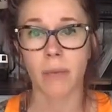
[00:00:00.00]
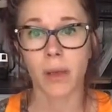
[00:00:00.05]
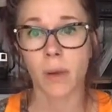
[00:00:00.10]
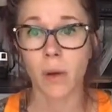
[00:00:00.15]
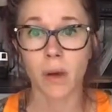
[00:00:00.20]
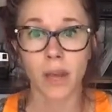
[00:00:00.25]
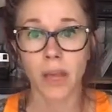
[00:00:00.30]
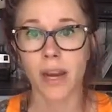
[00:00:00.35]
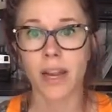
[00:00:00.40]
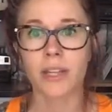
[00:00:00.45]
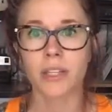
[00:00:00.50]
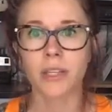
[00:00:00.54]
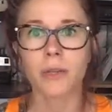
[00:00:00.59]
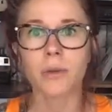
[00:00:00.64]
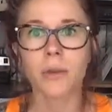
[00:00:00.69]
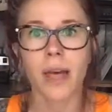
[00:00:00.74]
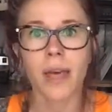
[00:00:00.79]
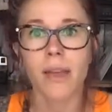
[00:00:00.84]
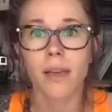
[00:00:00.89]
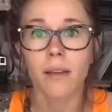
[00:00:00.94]
Like, what can I
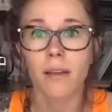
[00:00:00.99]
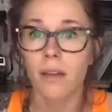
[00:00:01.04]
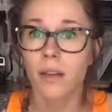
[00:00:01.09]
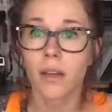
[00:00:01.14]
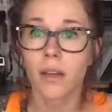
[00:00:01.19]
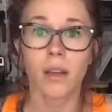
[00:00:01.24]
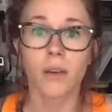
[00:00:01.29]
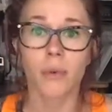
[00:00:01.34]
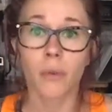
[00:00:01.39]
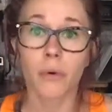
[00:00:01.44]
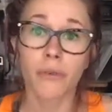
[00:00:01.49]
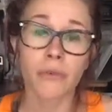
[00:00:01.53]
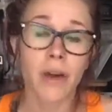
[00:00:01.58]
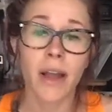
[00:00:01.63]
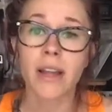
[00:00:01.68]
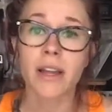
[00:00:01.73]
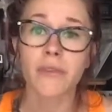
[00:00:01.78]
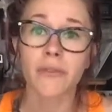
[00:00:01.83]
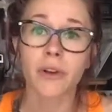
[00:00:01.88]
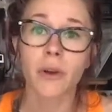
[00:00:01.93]
do? Like, we'll
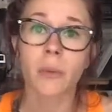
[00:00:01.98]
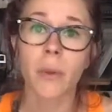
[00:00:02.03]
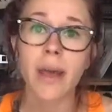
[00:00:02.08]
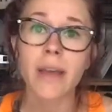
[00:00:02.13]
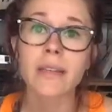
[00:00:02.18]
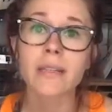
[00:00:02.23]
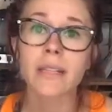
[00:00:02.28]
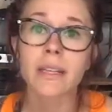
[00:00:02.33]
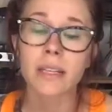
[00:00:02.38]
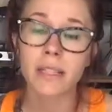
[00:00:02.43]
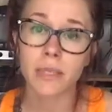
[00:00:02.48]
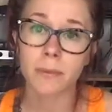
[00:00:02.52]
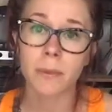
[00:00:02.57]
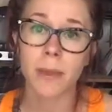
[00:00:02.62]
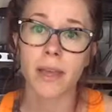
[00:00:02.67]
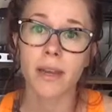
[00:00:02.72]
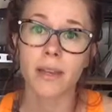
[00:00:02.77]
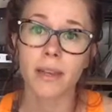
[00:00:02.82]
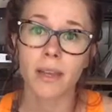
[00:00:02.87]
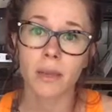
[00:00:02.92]
find different ways to
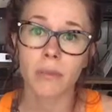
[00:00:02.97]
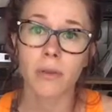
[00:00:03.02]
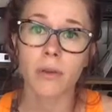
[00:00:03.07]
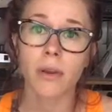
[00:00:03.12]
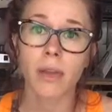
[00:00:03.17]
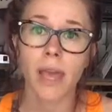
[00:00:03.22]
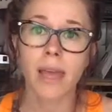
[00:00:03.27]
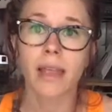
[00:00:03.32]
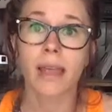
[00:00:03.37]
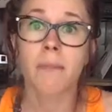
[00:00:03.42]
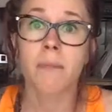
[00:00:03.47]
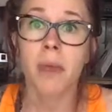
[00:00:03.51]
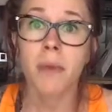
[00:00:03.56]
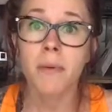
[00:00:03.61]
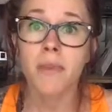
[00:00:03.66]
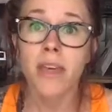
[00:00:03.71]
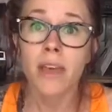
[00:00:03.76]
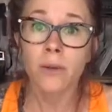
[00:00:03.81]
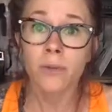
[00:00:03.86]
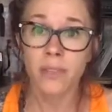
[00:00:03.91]
explain and communicate. Like,
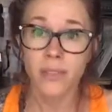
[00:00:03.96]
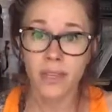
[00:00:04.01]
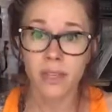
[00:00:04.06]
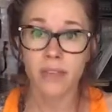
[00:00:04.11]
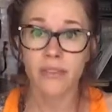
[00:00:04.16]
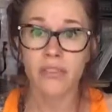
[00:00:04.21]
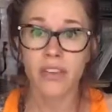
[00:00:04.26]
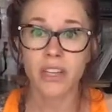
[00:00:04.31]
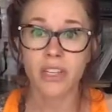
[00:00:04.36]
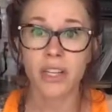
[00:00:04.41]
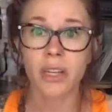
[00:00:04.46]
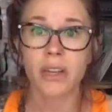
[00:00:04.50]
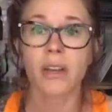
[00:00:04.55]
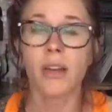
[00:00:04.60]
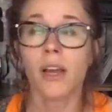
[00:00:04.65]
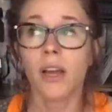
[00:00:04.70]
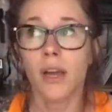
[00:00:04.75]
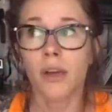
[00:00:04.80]
maybe they don't see the vision.